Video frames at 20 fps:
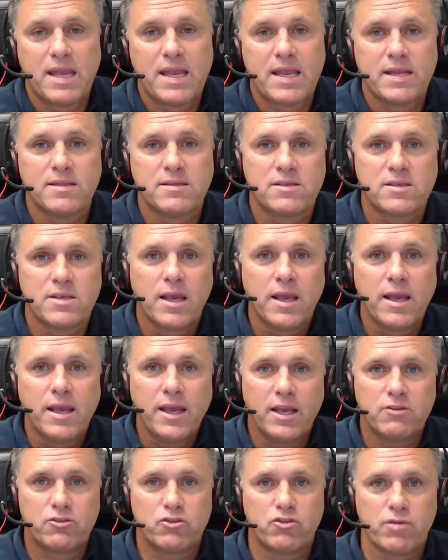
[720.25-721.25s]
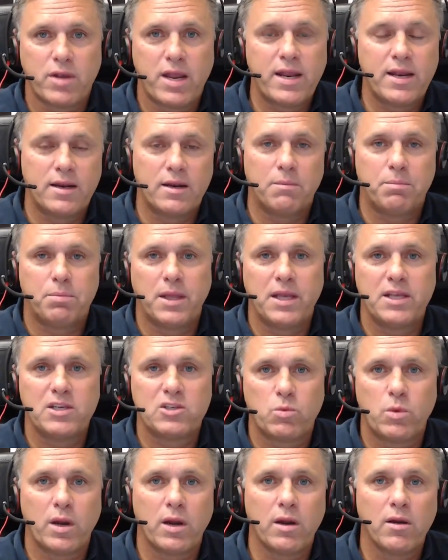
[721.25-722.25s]
means, is creating a
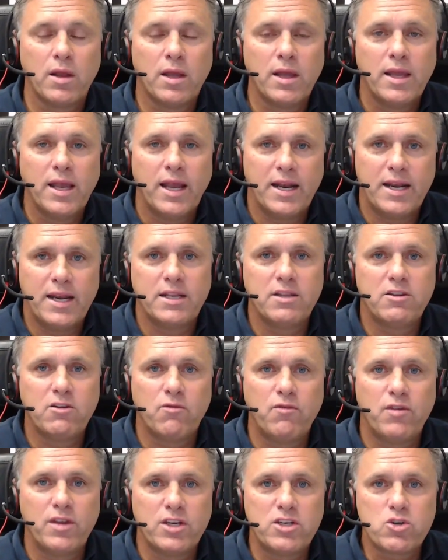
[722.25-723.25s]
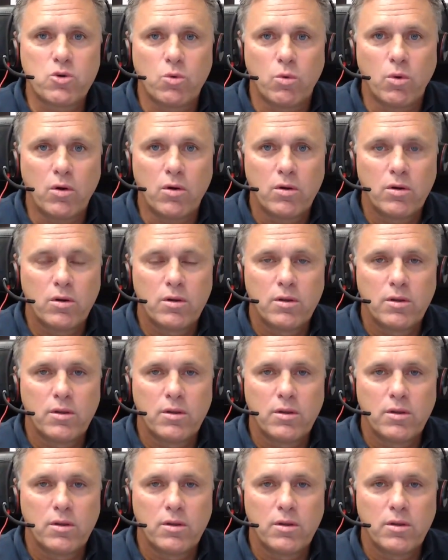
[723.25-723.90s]
place where an individual